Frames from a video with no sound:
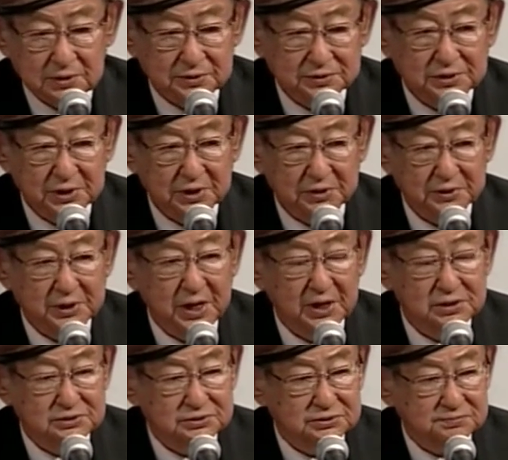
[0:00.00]

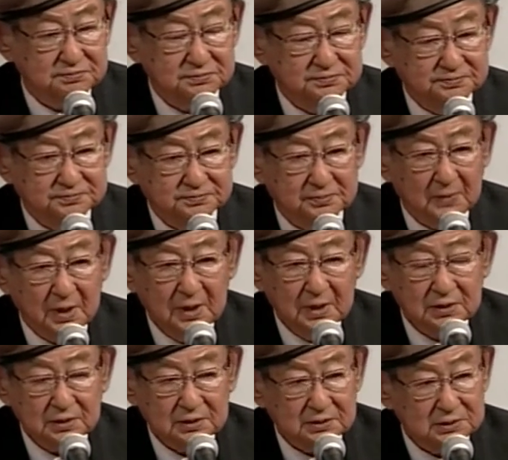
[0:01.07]
interrogation,
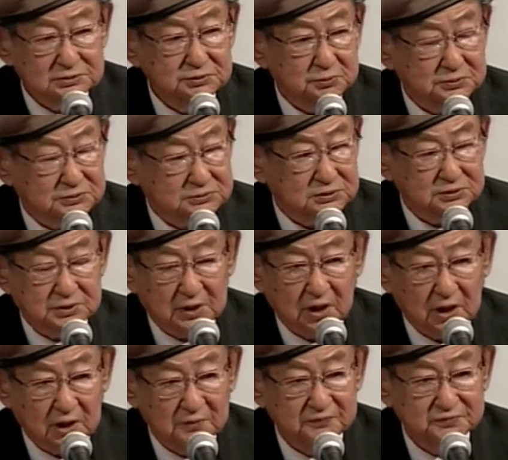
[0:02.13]
this was an
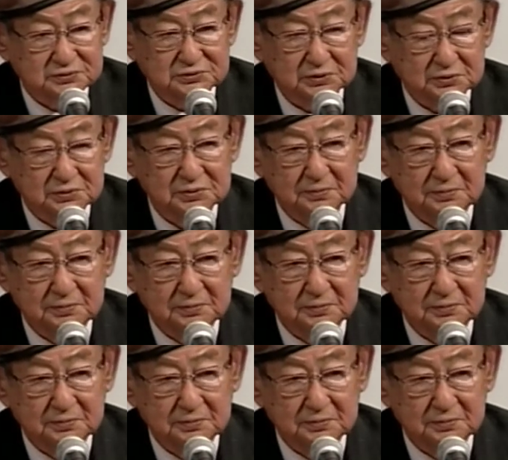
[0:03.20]
officer.